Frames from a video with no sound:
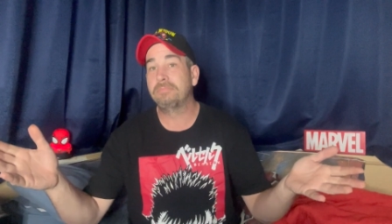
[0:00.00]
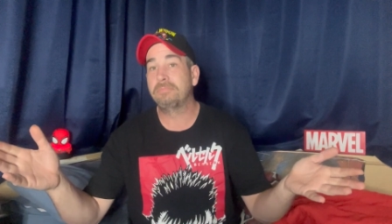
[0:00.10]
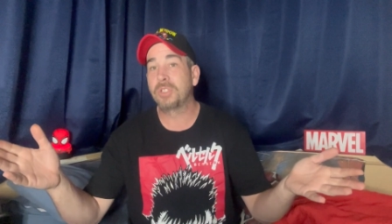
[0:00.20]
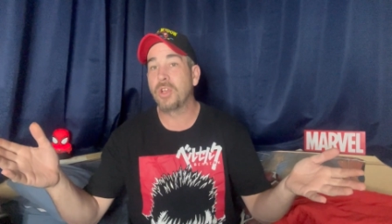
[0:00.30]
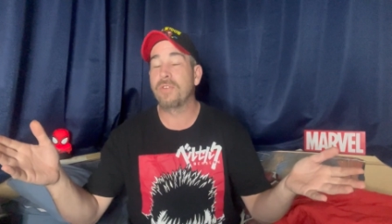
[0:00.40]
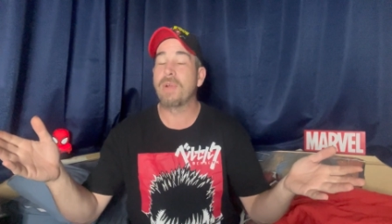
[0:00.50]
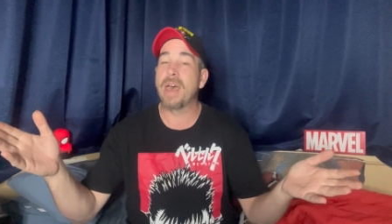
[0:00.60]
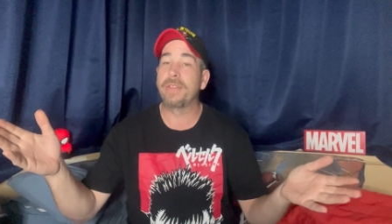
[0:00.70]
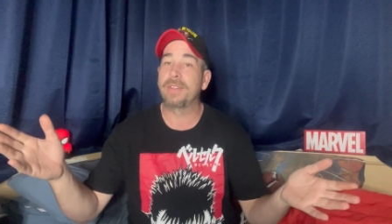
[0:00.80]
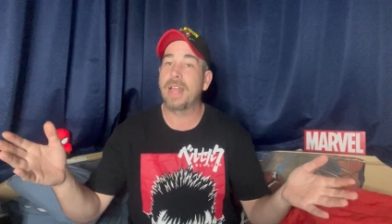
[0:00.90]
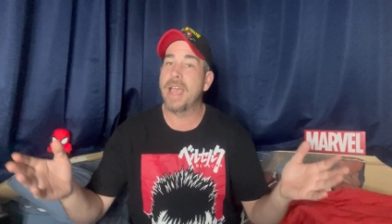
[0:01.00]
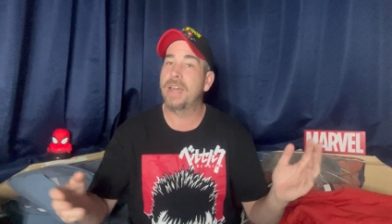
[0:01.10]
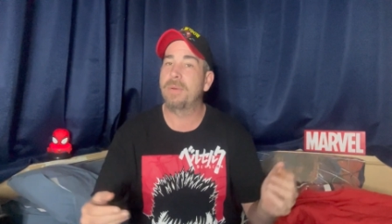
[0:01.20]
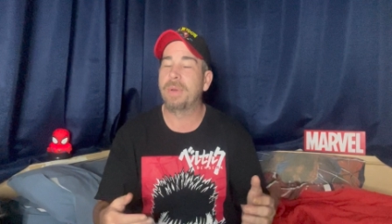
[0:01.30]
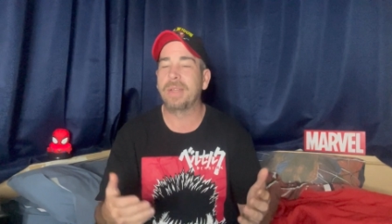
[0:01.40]
sooner rather than
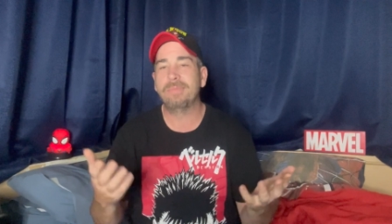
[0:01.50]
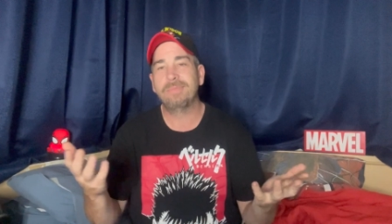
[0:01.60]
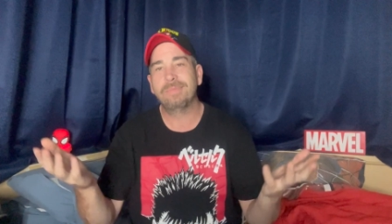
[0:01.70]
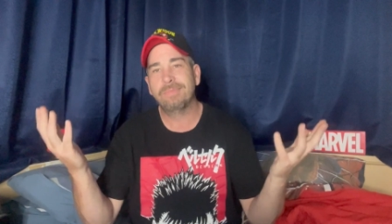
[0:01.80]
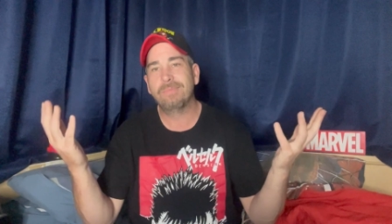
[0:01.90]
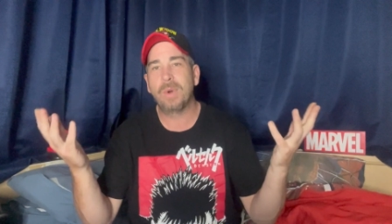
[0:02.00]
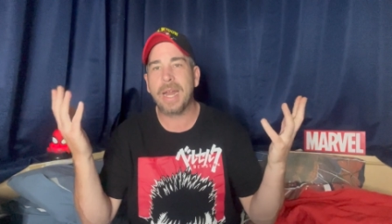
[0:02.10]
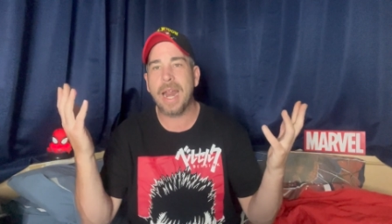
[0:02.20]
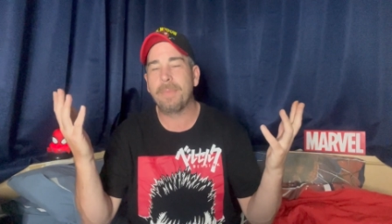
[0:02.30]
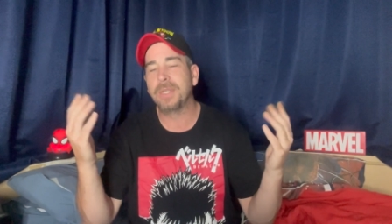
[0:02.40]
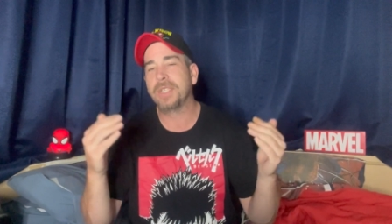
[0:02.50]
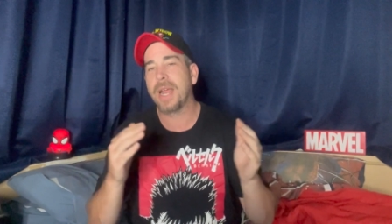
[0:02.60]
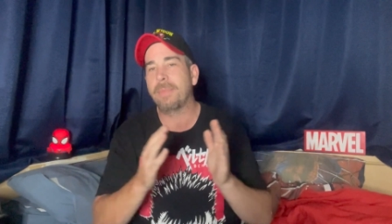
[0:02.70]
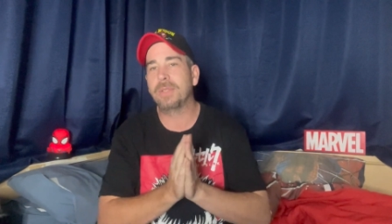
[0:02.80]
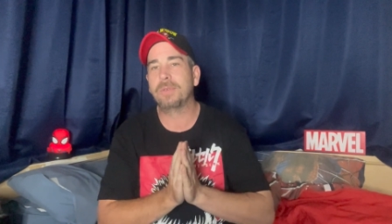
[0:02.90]
later, but when it happens, it
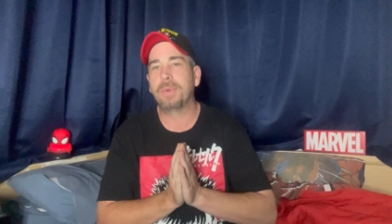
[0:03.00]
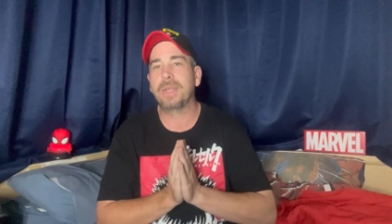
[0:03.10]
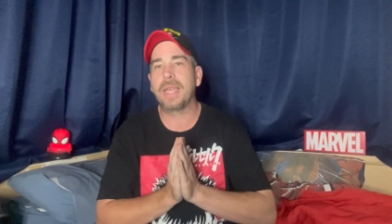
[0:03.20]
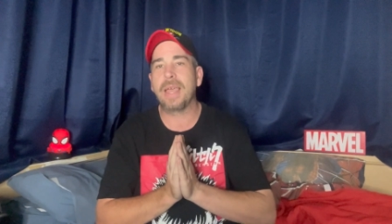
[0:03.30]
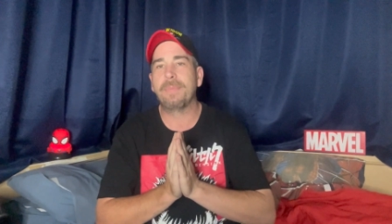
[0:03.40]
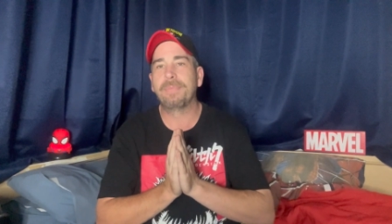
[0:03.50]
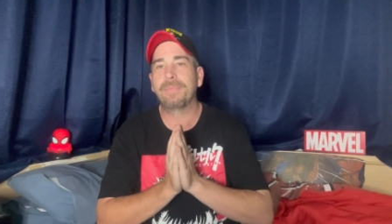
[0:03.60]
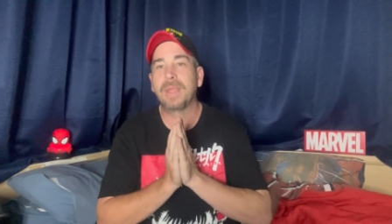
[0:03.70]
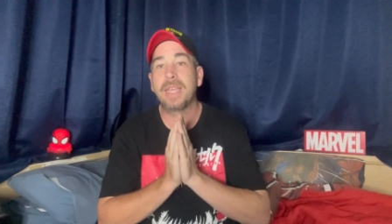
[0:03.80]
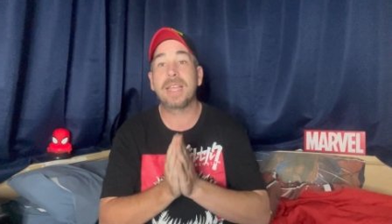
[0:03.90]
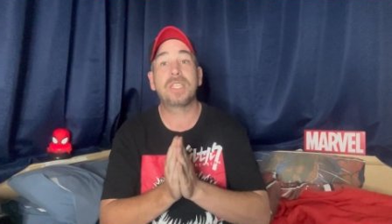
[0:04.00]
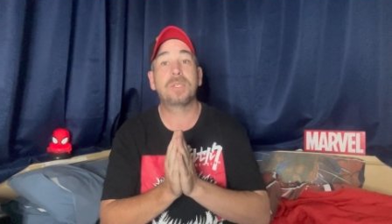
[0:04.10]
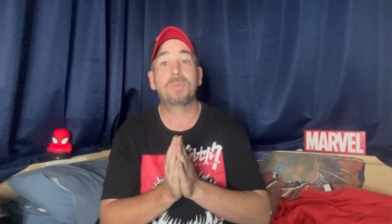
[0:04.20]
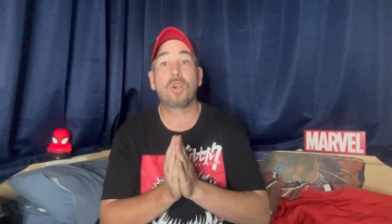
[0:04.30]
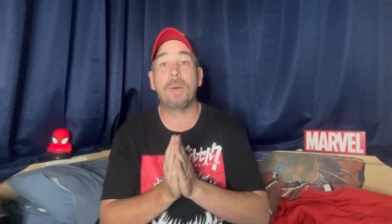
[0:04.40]
happens. But yeah, hit that
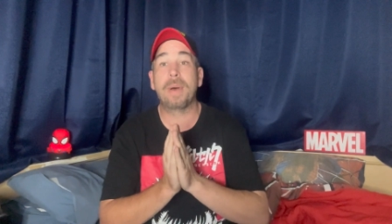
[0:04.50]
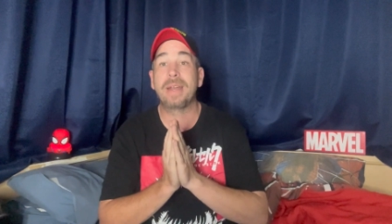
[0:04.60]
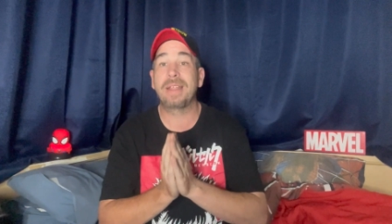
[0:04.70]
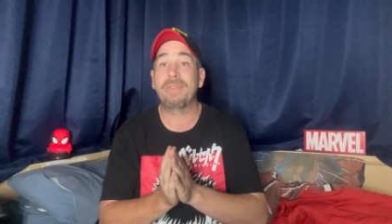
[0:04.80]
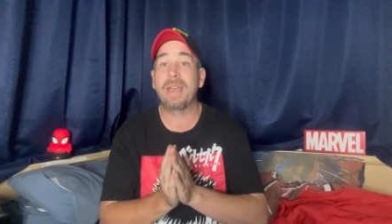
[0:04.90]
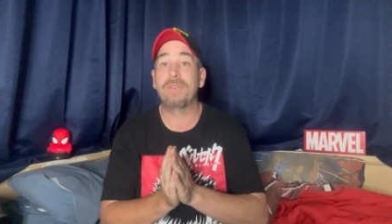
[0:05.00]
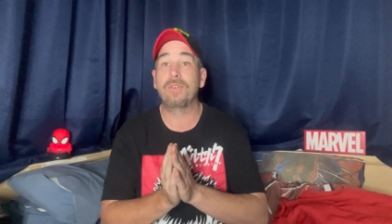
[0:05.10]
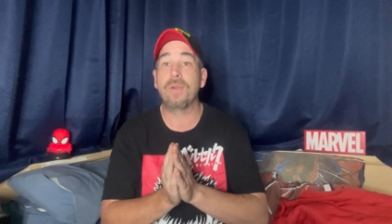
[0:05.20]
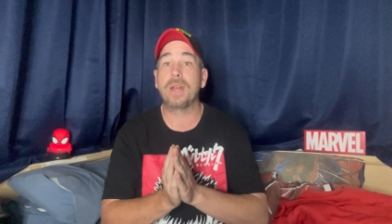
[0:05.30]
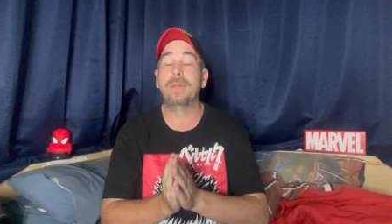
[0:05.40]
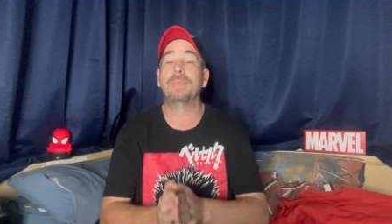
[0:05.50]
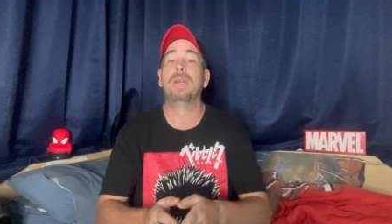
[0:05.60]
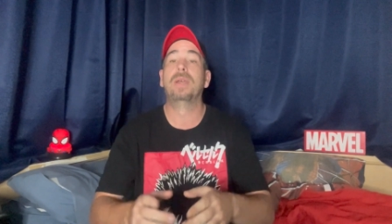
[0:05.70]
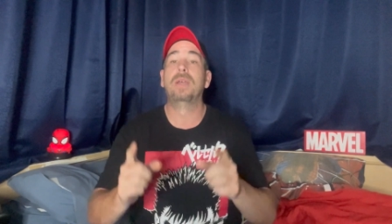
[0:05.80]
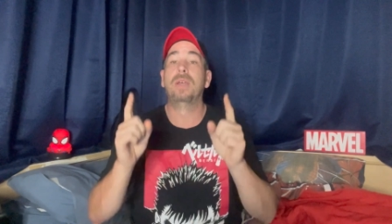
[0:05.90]
subscribe button if you haven't already.
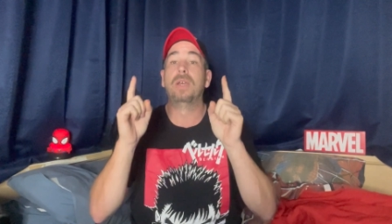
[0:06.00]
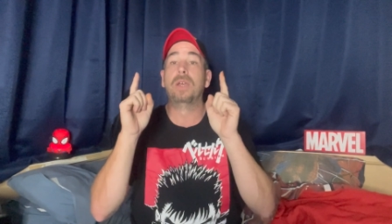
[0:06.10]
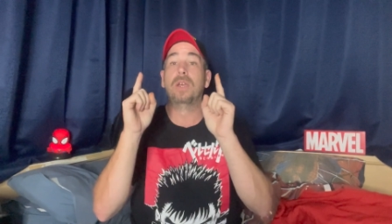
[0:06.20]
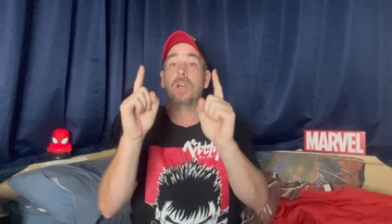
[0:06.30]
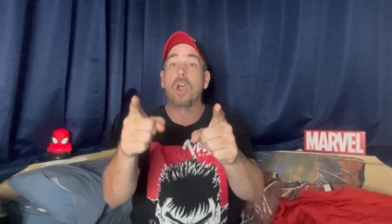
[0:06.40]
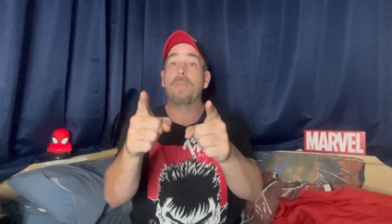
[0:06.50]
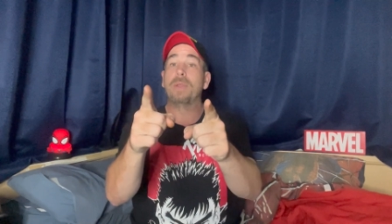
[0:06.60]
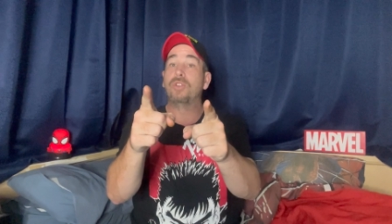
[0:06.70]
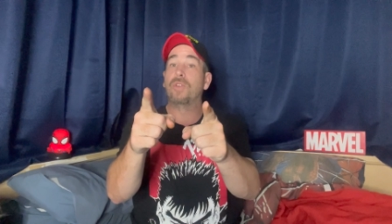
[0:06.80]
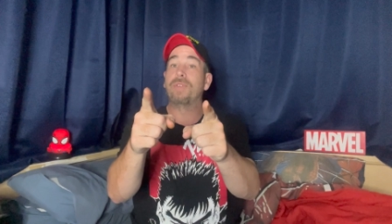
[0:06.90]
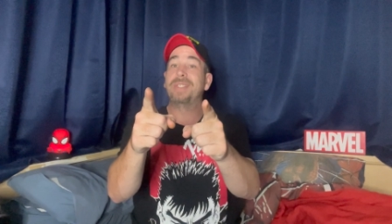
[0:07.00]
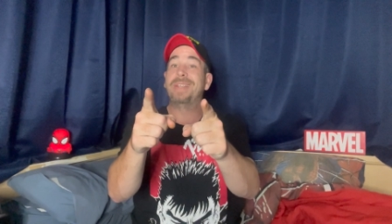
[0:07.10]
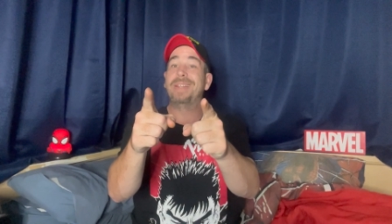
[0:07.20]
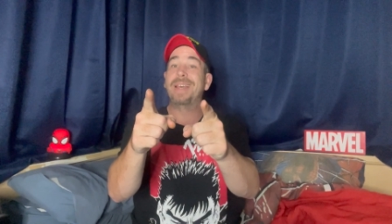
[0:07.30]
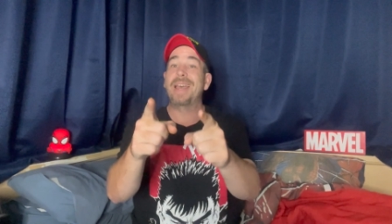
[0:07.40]
Hope you enjoy the rest of
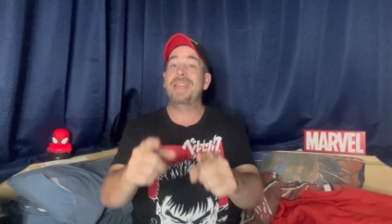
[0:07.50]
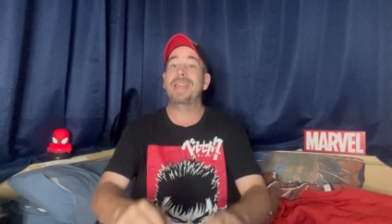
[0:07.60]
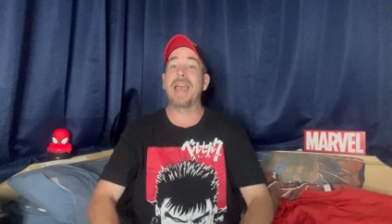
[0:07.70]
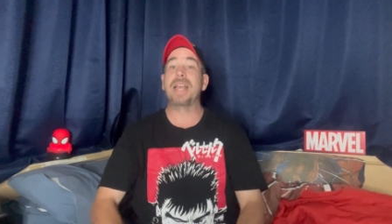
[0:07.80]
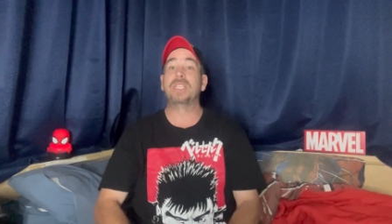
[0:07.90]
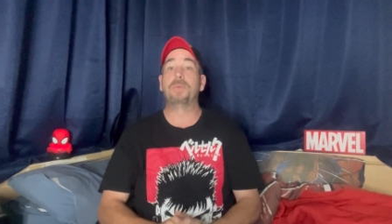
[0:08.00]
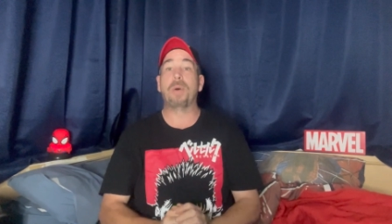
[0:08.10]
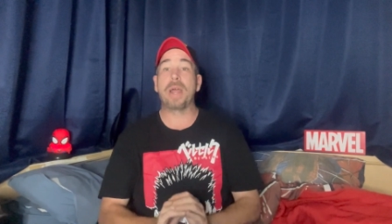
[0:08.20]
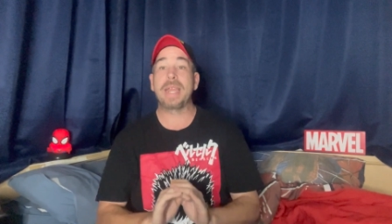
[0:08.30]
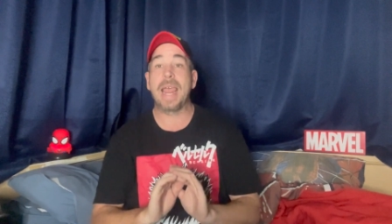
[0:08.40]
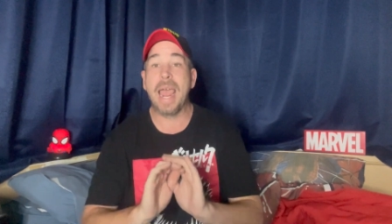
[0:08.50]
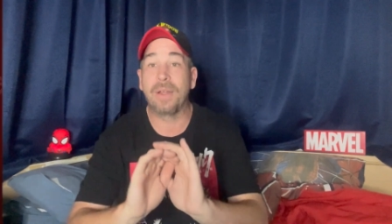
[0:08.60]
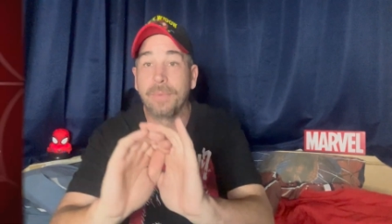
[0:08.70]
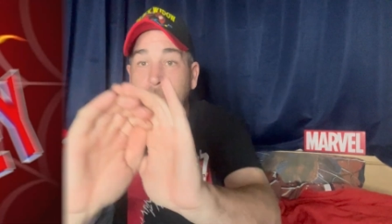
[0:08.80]
your day, and Spidey out.